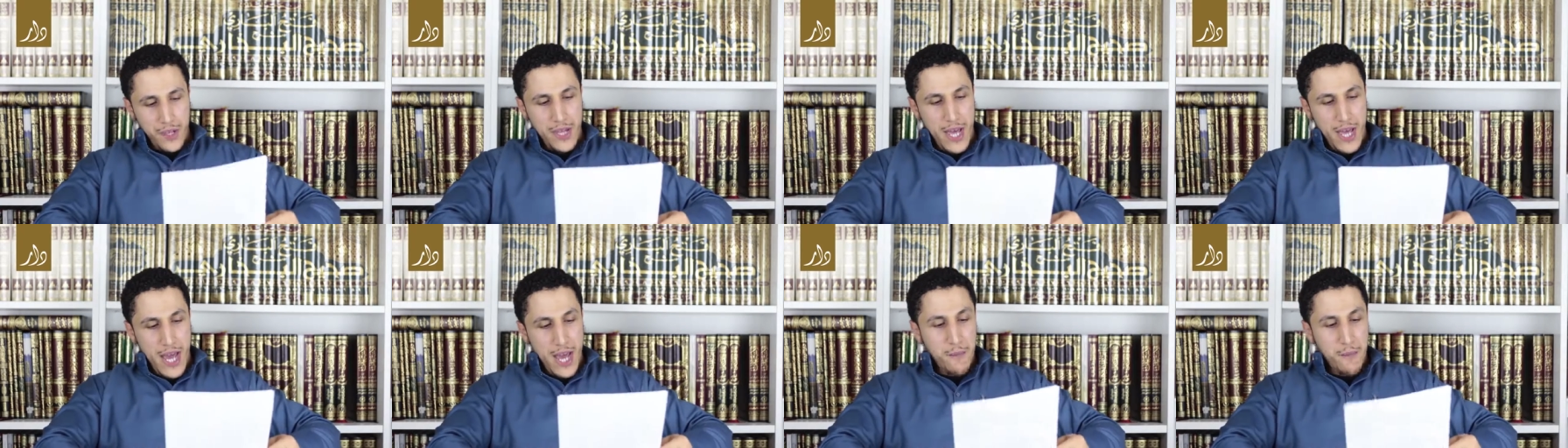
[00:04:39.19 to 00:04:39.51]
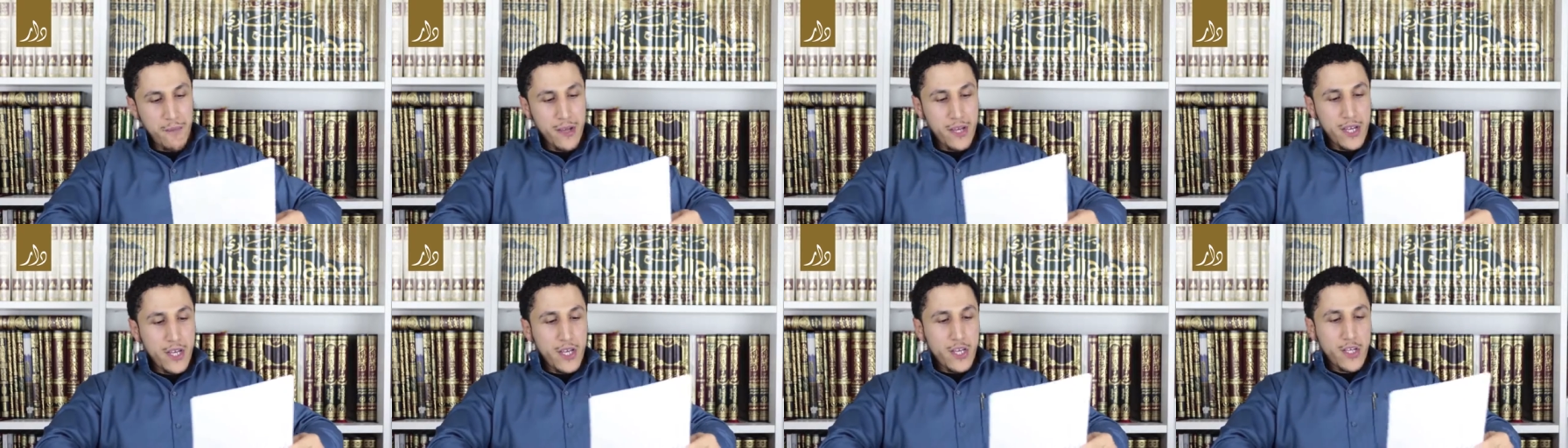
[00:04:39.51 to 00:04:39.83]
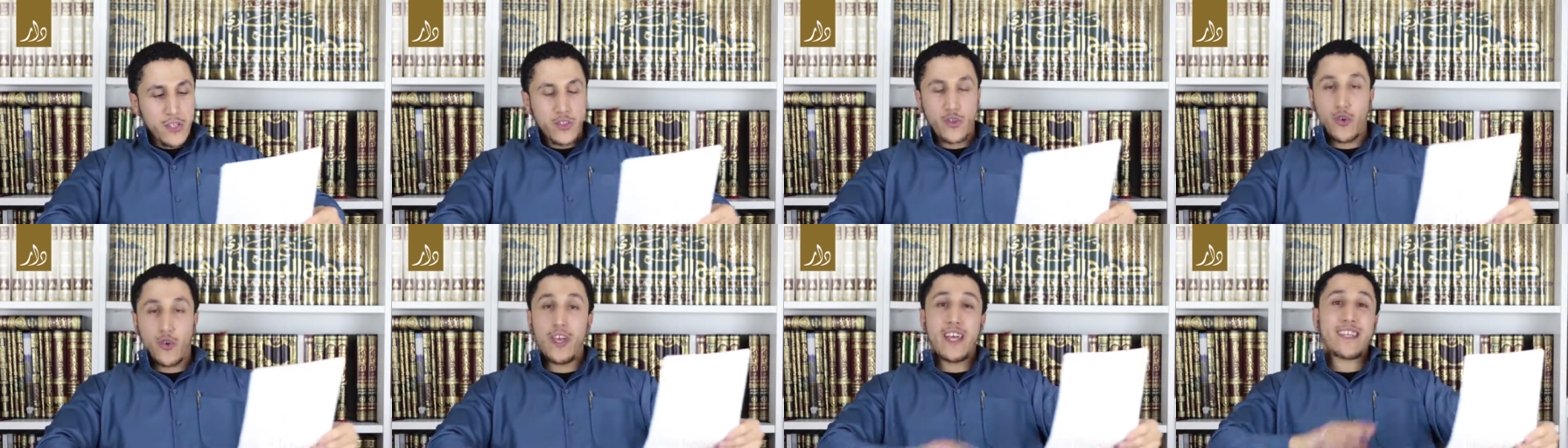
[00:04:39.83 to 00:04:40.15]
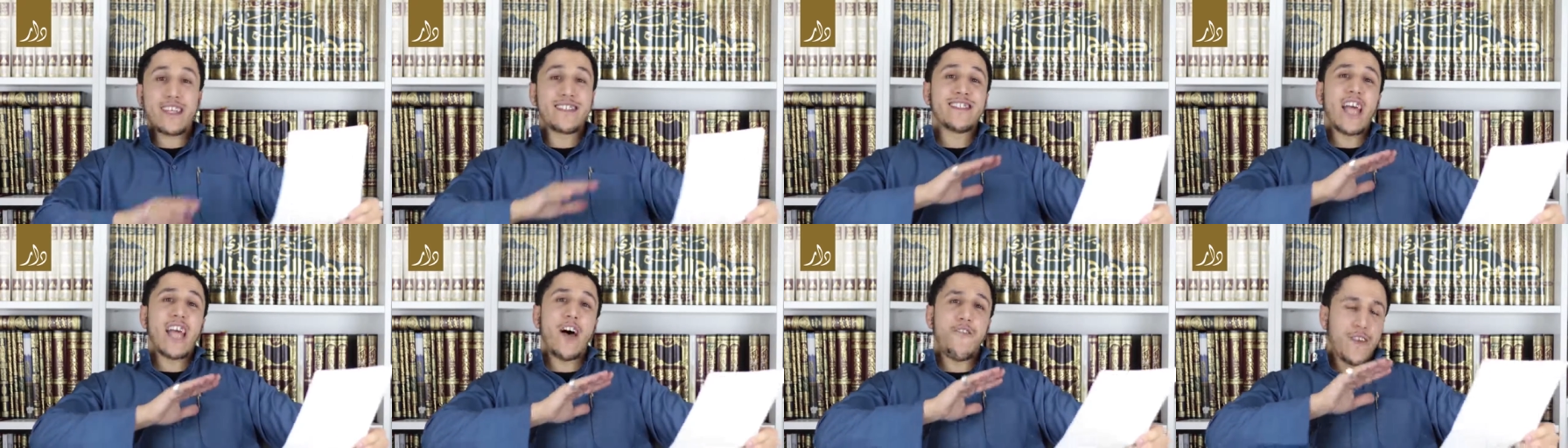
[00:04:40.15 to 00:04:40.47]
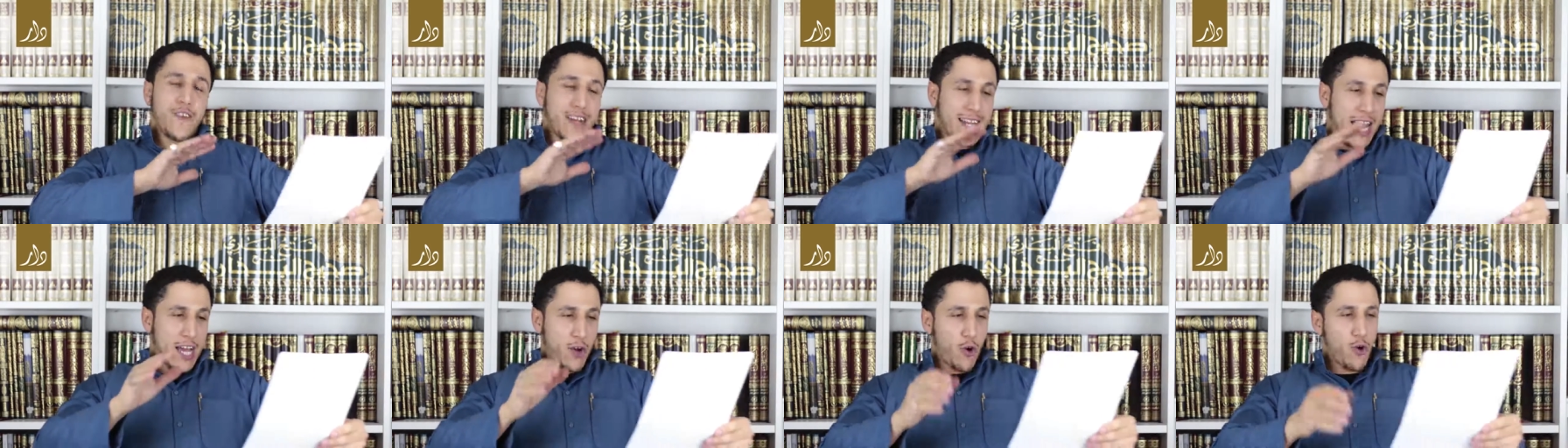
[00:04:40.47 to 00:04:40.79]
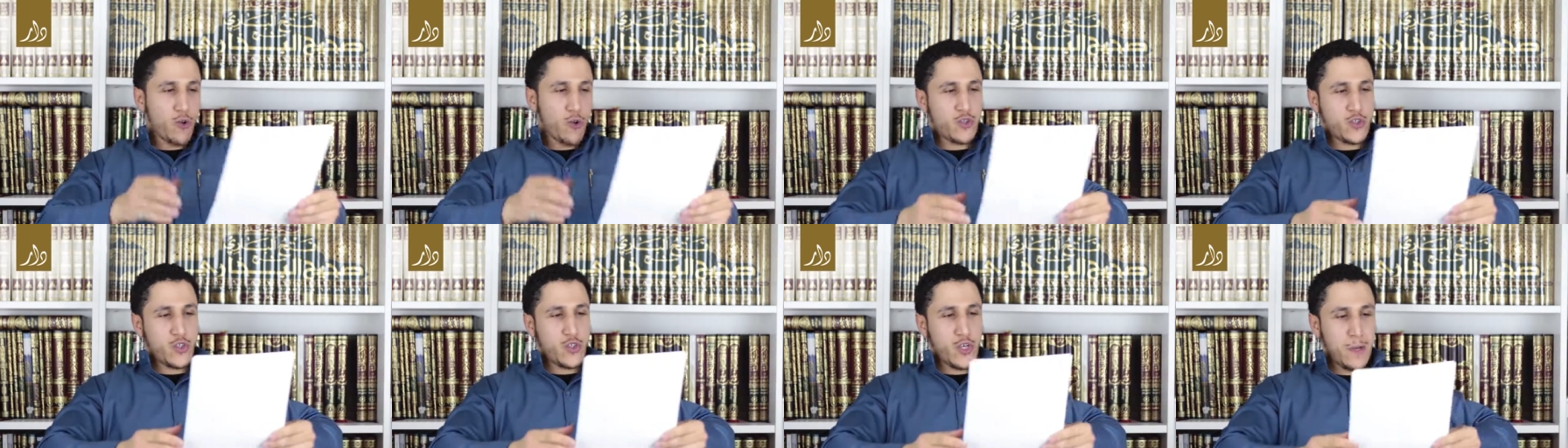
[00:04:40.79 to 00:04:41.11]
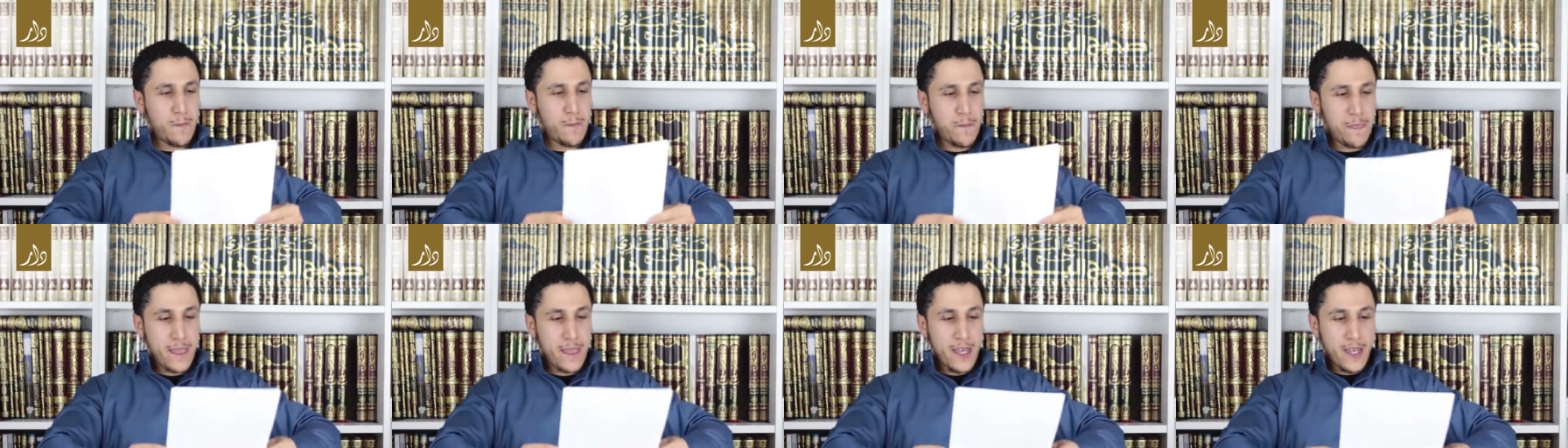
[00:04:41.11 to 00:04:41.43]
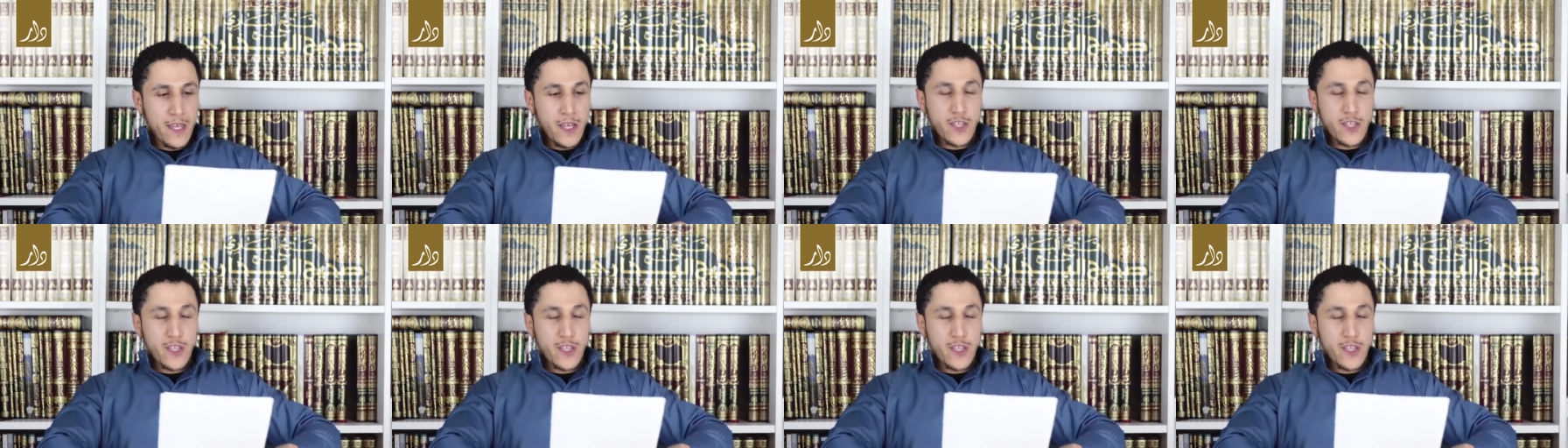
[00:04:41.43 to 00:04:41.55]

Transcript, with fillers: Naam, so there is nothing like unto Him.